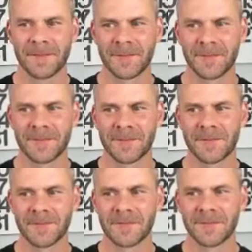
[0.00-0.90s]

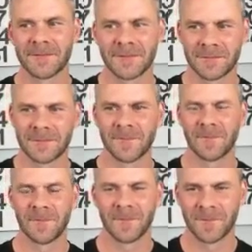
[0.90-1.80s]

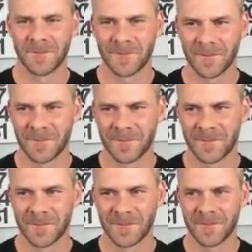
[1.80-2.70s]

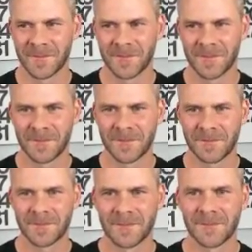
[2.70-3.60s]

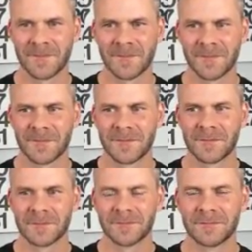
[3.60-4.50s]

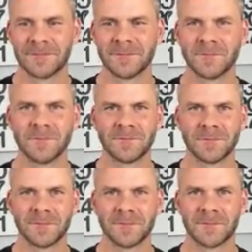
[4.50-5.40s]

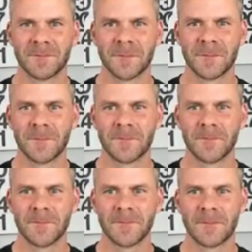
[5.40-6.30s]

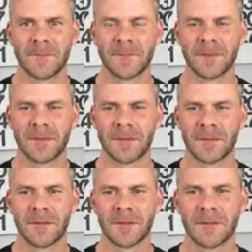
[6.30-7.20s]

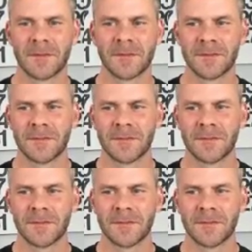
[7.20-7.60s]
[no speech]